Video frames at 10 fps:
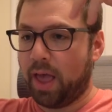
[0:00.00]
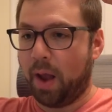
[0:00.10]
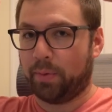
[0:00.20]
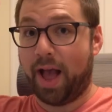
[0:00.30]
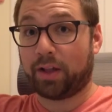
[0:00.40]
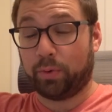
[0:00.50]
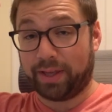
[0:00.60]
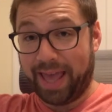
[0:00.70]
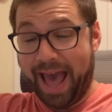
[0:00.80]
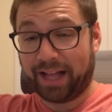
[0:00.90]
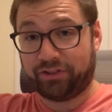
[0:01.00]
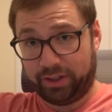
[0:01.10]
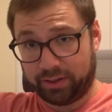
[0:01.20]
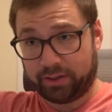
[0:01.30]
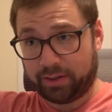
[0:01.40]
and React will catch
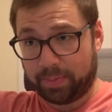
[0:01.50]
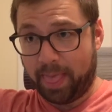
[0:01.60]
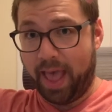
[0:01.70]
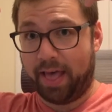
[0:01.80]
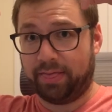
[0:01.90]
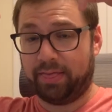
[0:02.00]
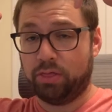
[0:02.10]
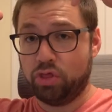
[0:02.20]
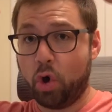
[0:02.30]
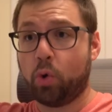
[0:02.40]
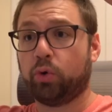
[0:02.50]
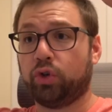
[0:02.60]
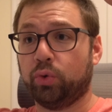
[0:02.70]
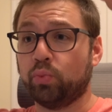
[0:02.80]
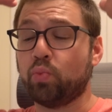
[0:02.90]
it and know
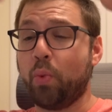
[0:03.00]
to